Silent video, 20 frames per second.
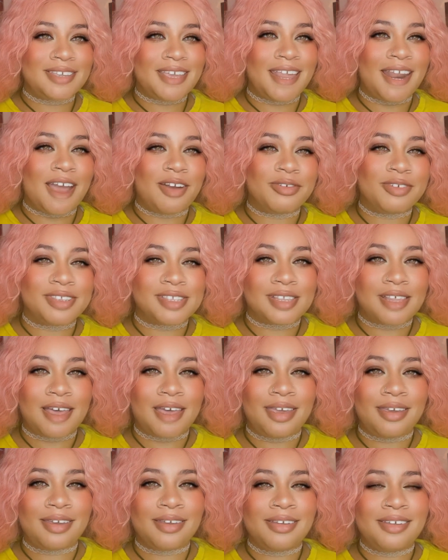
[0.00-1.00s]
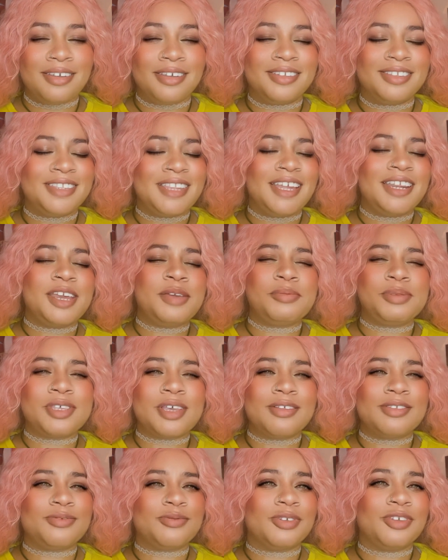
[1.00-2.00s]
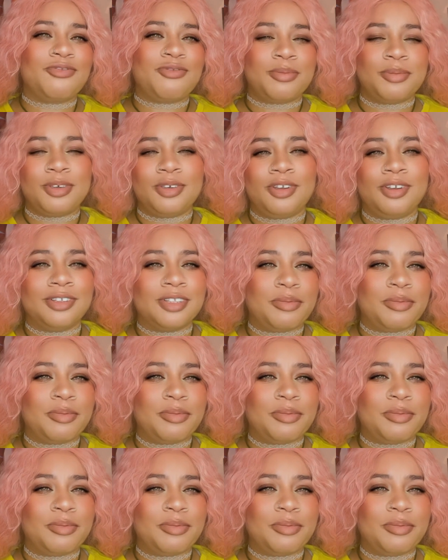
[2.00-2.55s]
and I was like, that name sounds really familiar.